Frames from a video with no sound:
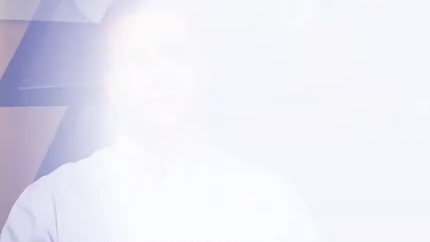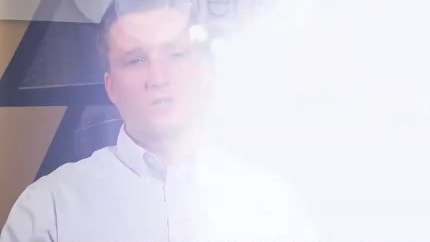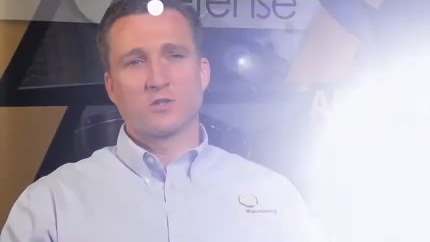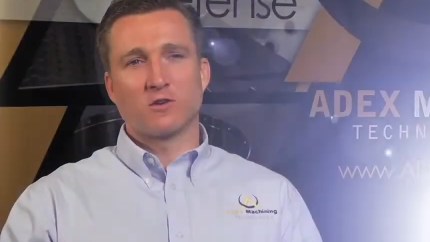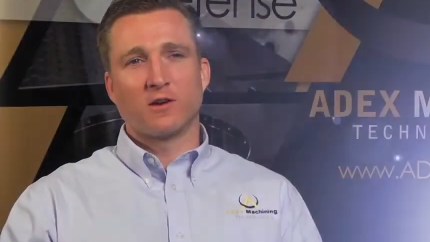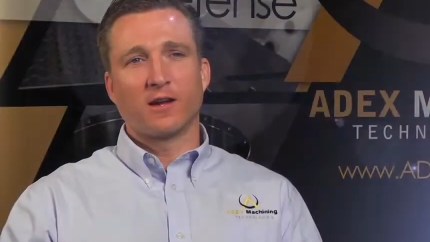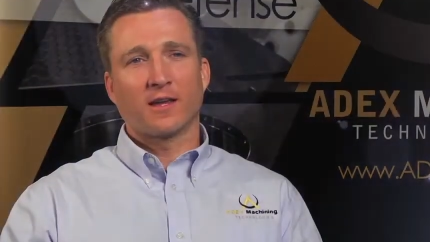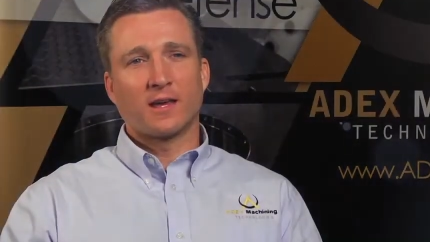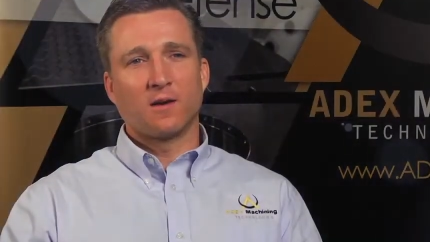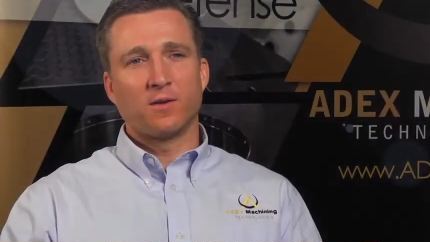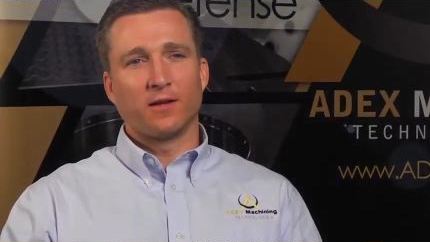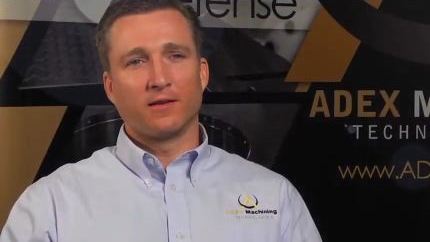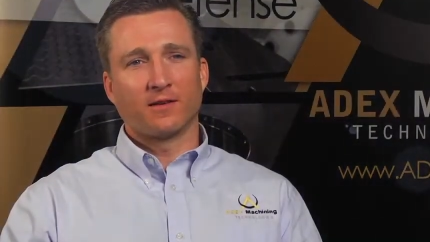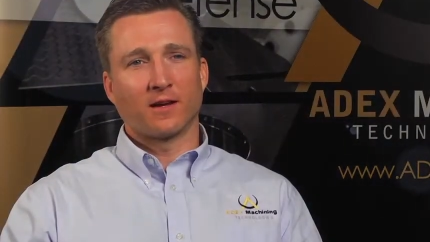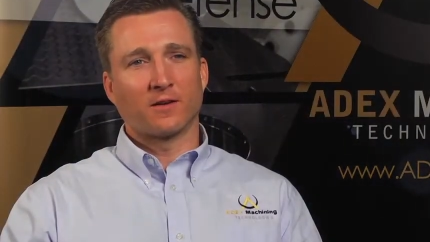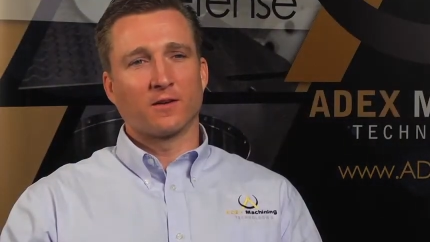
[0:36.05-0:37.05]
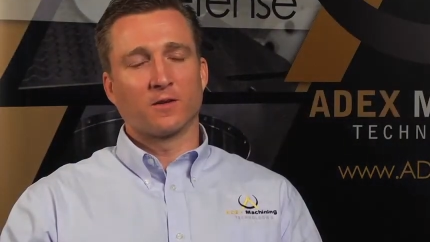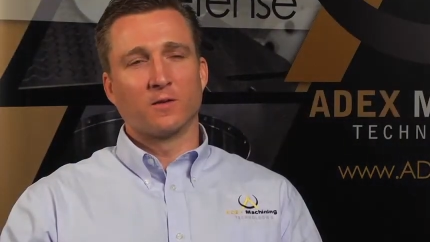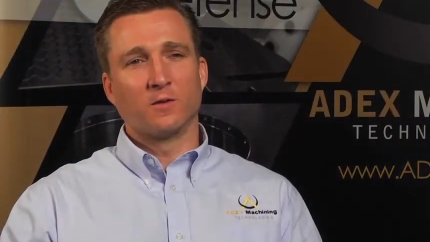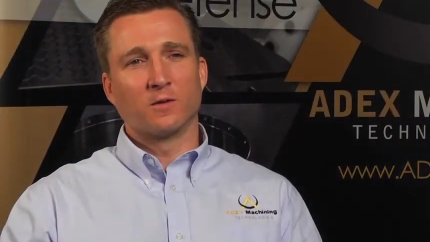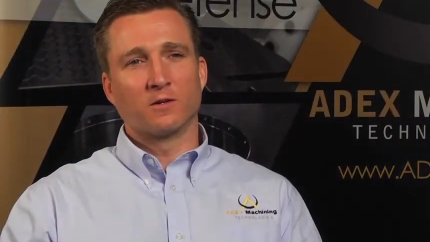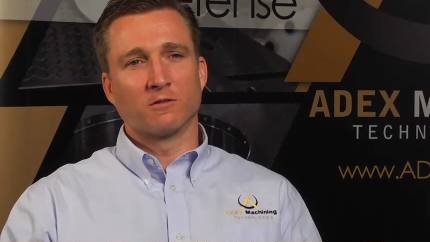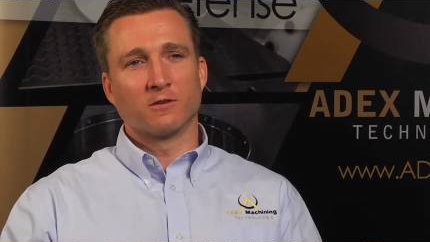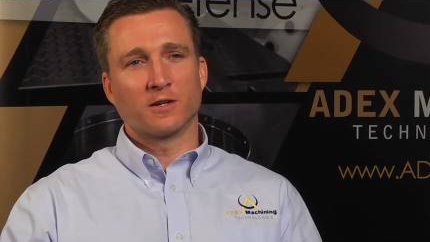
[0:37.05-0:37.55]
The Tri-County
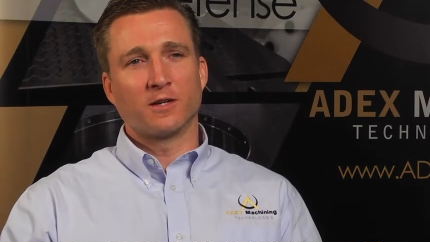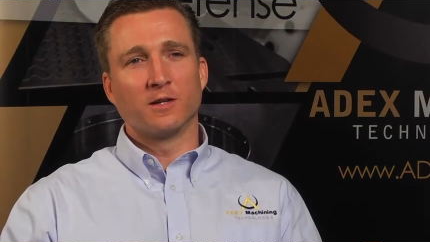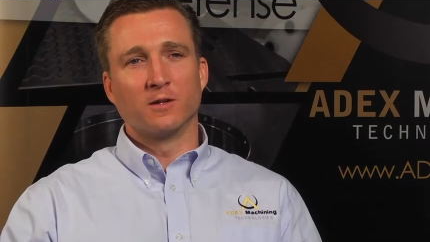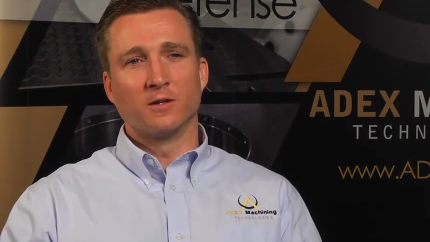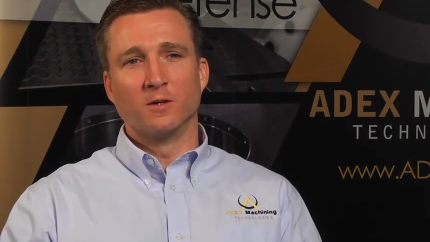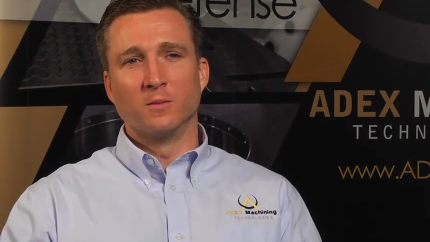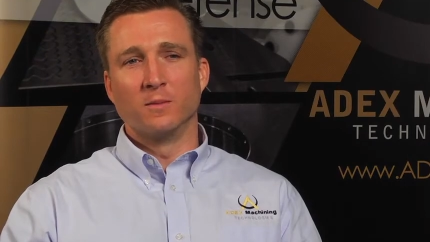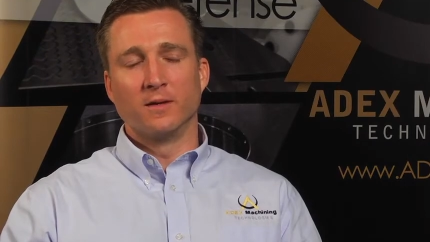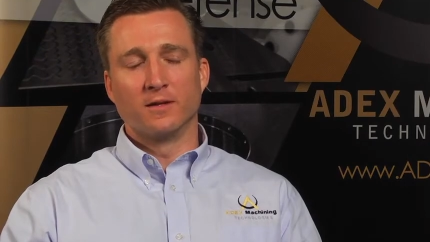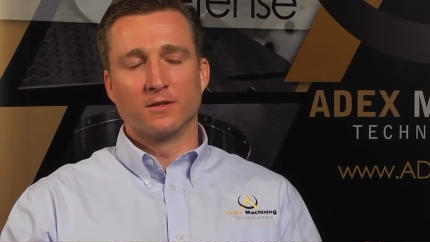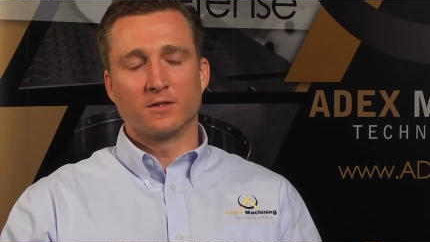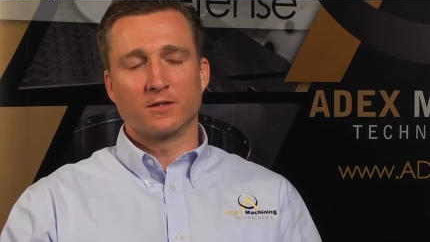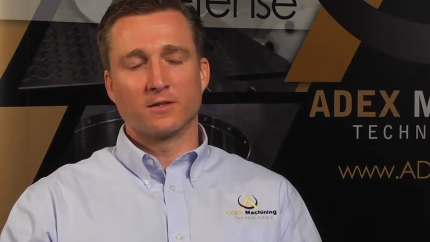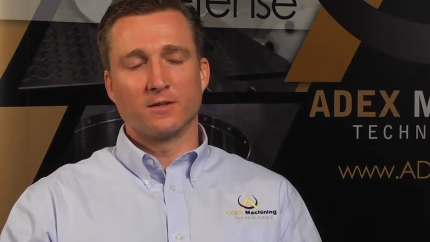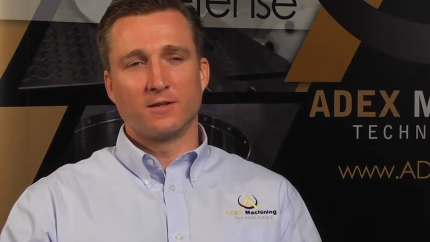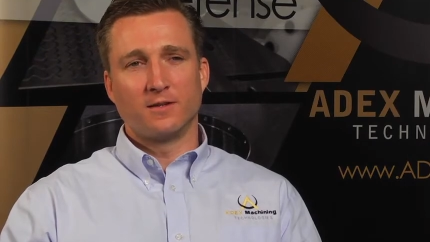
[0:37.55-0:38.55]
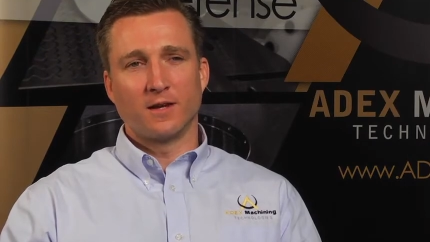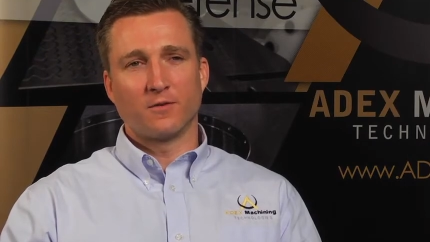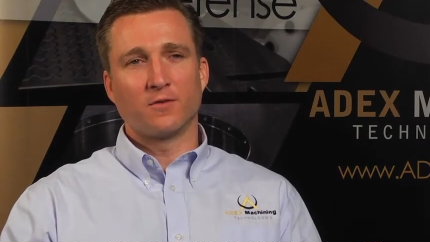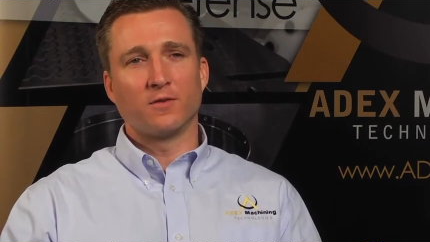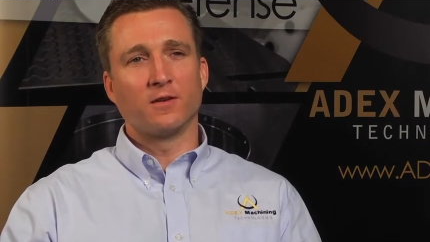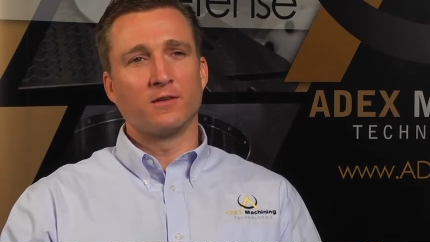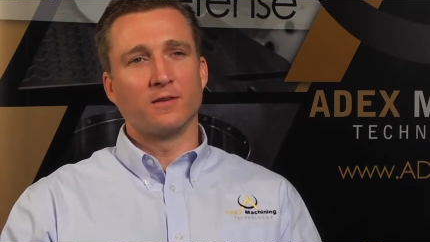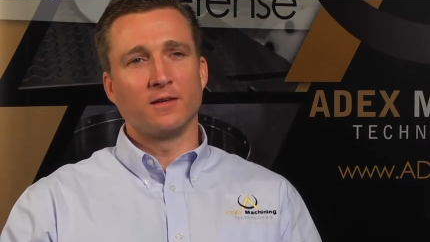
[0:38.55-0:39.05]
technical curriculum is
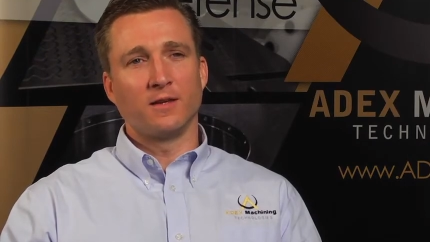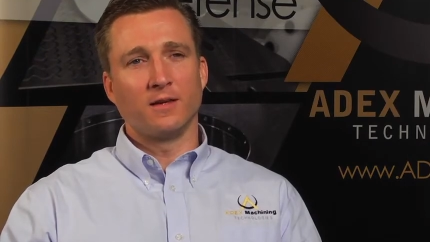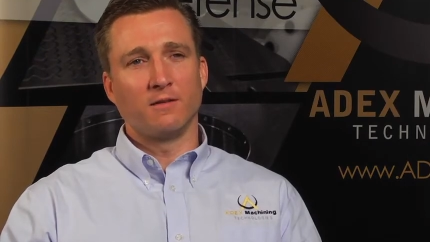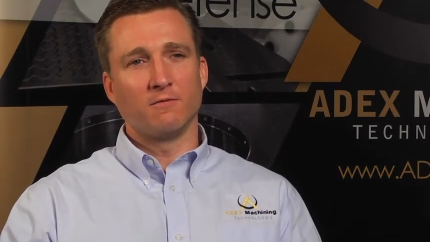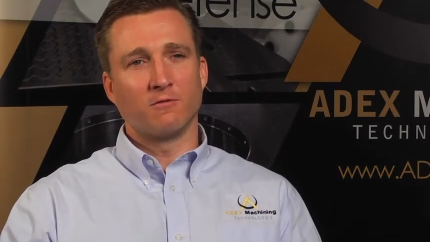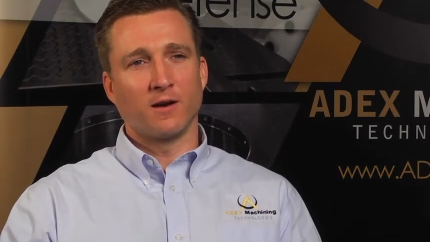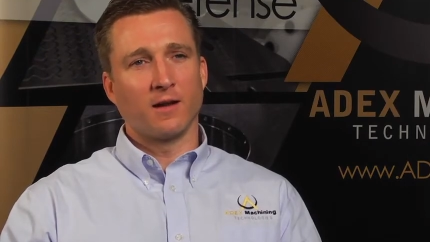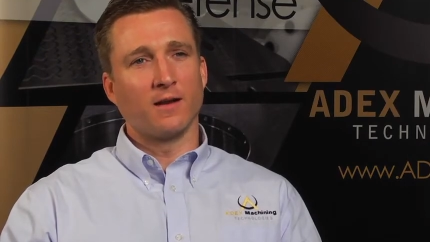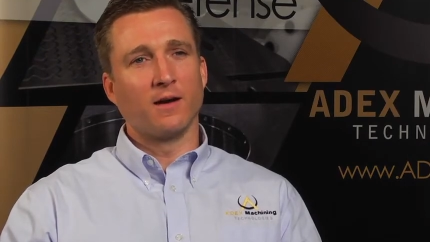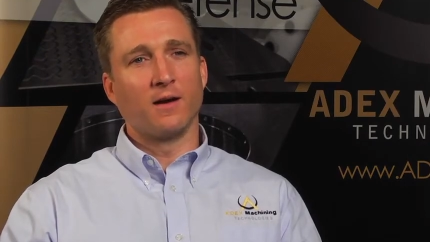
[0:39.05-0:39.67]
definitely right